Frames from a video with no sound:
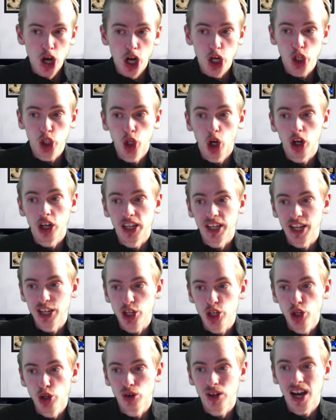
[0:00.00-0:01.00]
a shocker
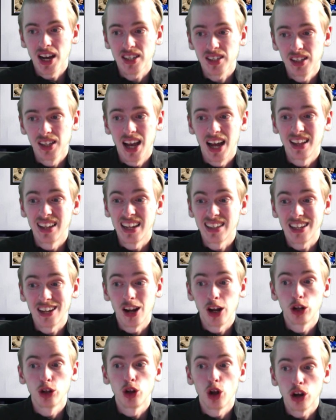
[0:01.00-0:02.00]
against Newcastle, a lad that
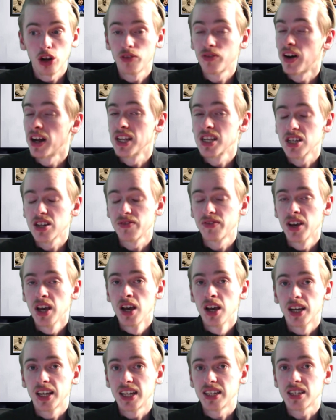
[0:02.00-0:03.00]
a lot of fans have
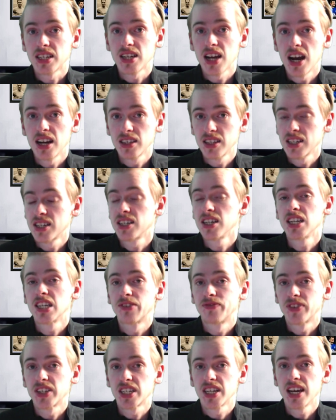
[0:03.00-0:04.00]
criticised this
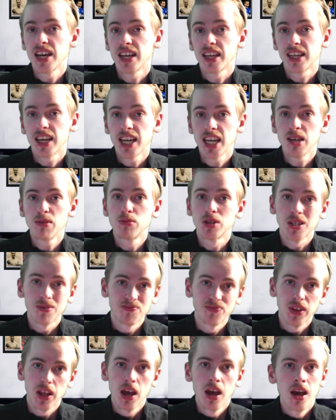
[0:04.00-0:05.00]
season for certain games,
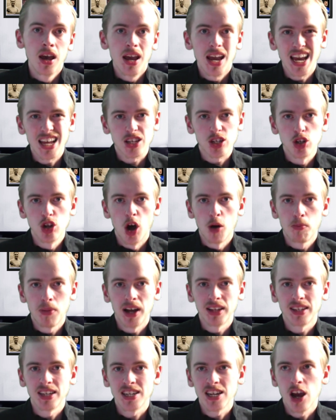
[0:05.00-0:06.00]
it's not
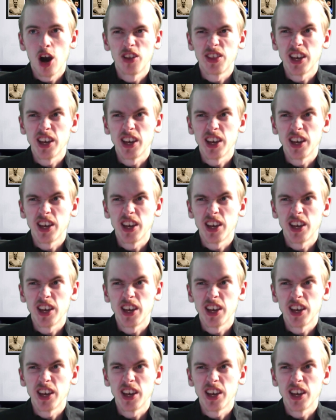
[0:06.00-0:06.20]
bad, is it?